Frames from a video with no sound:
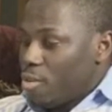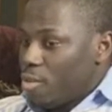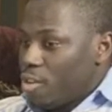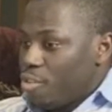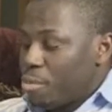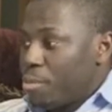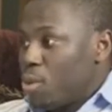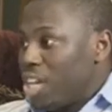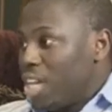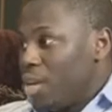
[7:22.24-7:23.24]
of
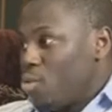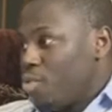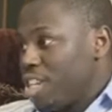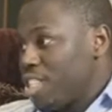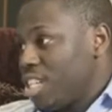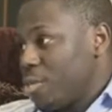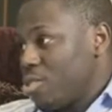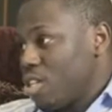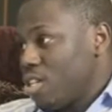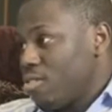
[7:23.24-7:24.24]
people, first in
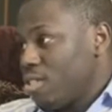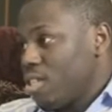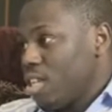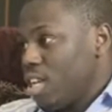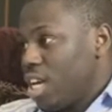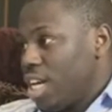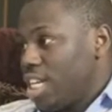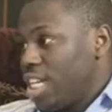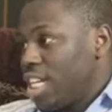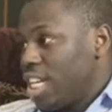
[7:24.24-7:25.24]
themselves, and
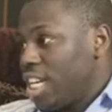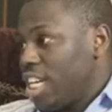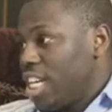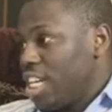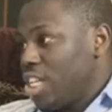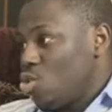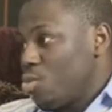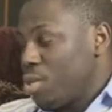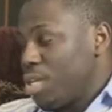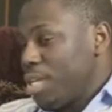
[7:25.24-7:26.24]
then again
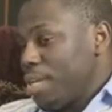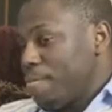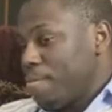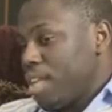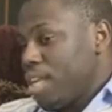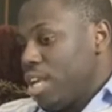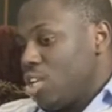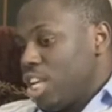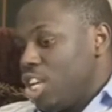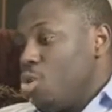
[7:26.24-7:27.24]
to be
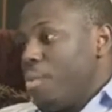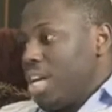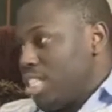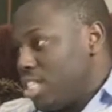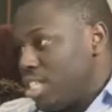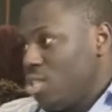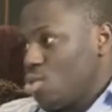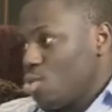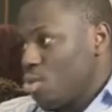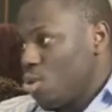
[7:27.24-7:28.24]
in humanity,
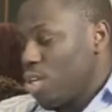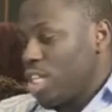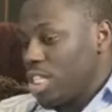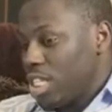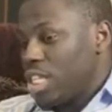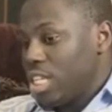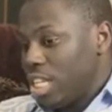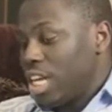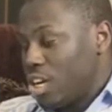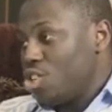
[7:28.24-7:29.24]
to know that
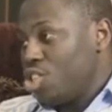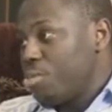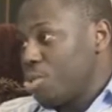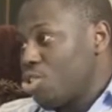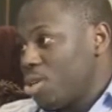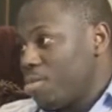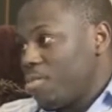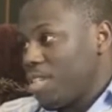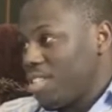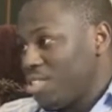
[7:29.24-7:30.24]
they can contribute
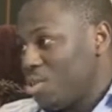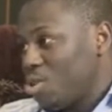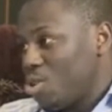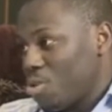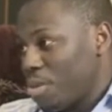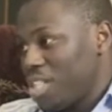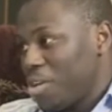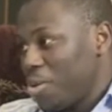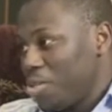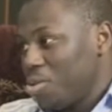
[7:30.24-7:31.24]
something. So no matter
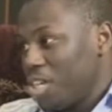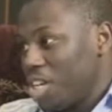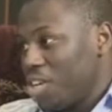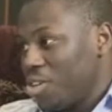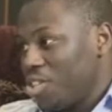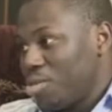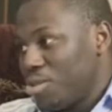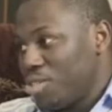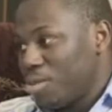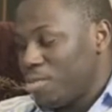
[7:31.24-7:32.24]
how little, they can
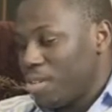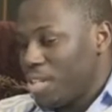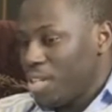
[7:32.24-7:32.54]
contribute something.